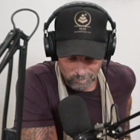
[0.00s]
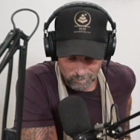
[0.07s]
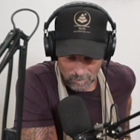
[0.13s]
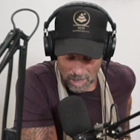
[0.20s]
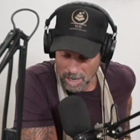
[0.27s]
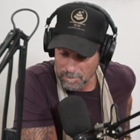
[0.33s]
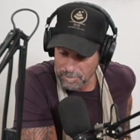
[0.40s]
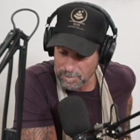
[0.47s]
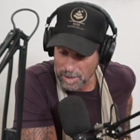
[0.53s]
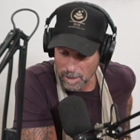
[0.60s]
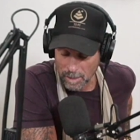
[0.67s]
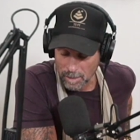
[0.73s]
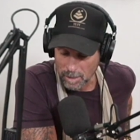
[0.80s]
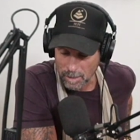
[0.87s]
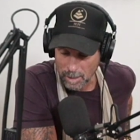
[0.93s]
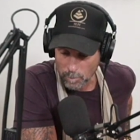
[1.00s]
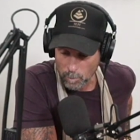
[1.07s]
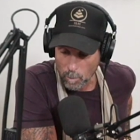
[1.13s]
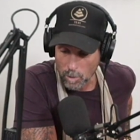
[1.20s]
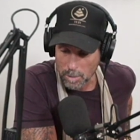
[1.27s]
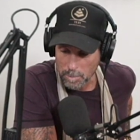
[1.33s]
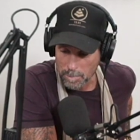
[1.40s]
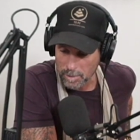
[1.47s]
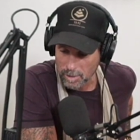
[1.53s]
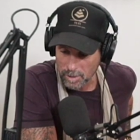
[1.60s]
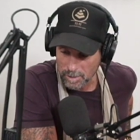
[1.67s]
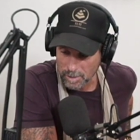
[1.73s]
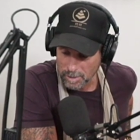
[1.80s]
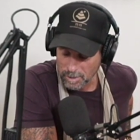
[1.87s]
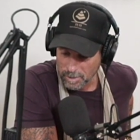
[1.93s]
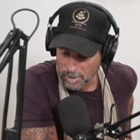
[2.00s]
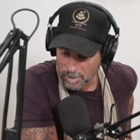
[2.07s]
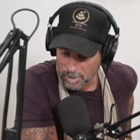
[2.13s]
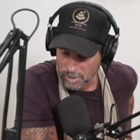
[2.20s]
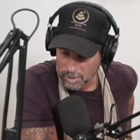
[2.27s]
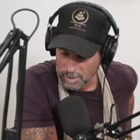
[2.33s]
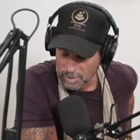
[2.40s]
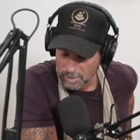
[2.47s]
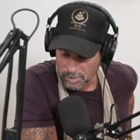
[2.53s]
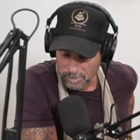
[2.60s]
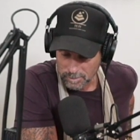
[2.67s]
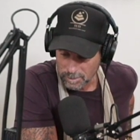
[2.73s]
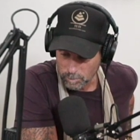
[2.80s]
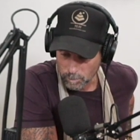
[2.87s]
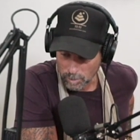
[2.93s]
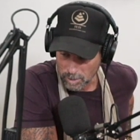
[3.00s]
Yeah, I found I, I woke up uh, just one of